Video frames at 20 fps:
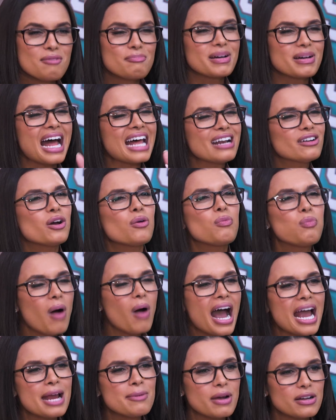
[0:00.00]
but I don't know
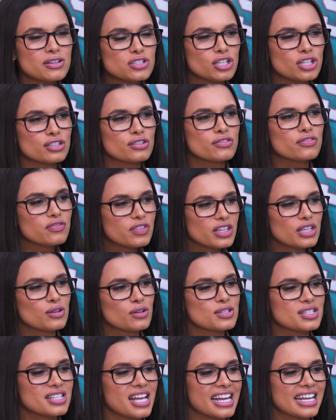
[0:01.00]
why Brown Sugar
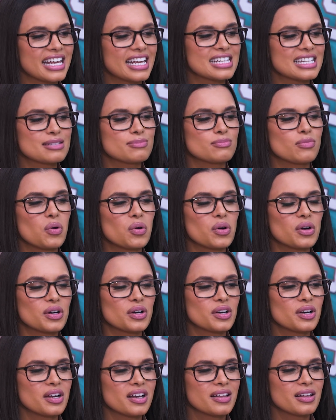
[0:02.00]
feels like it's
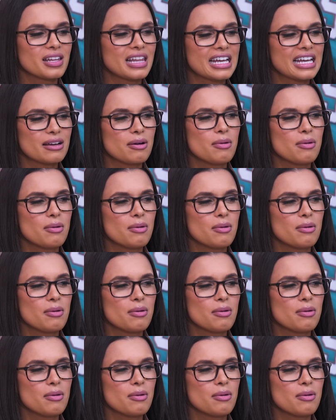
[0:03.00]
more like